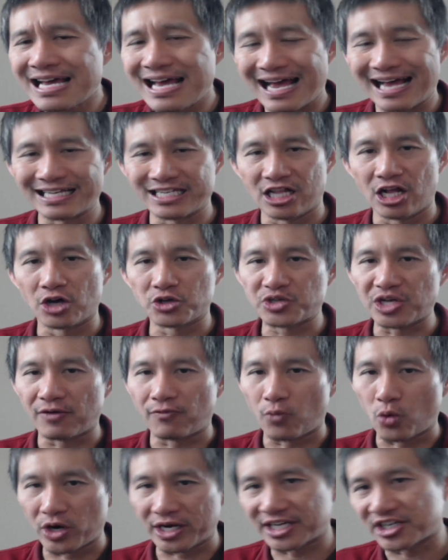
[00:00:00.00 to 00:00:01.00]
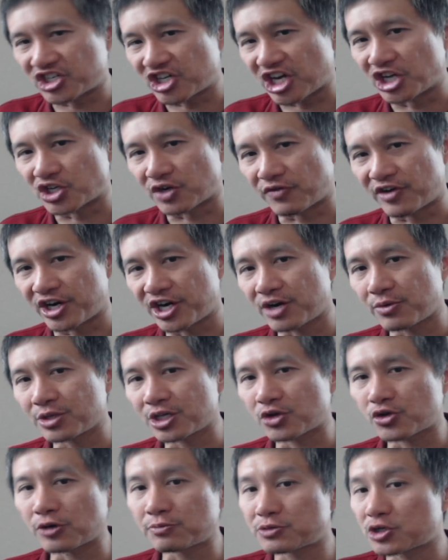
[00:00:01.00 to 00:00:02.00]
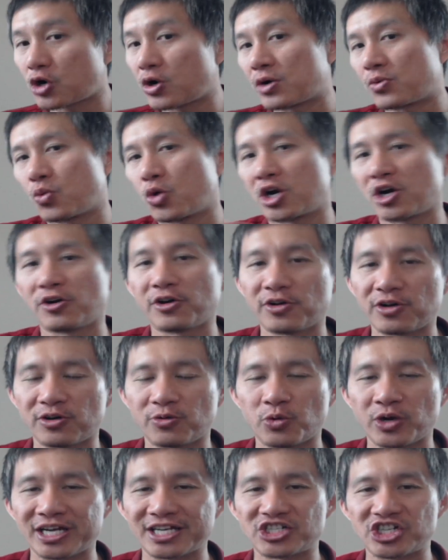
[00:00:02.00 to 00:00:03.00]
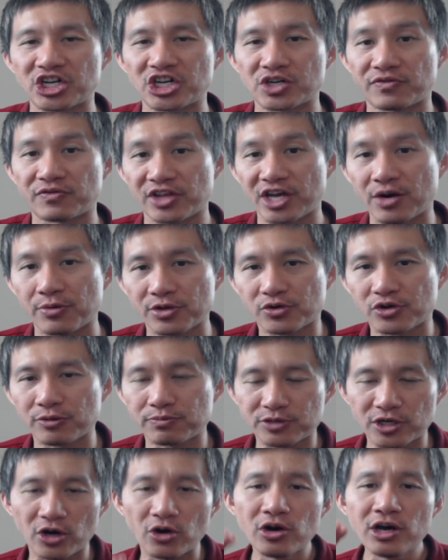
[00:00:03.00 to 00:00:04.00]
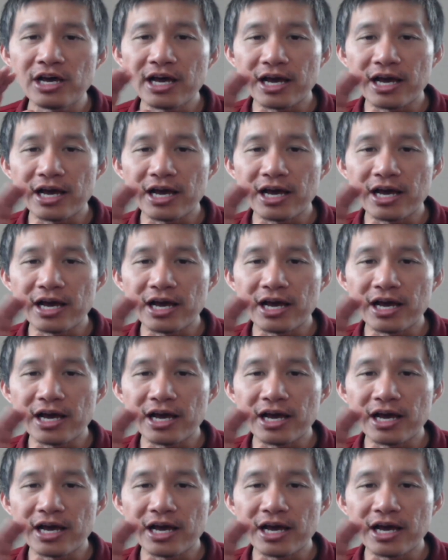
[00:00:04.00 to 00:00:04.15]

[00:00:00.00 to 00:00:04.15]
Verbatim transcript: As long as you have one exchange over here with a crypto and one uh, one exchange over there with a crypto,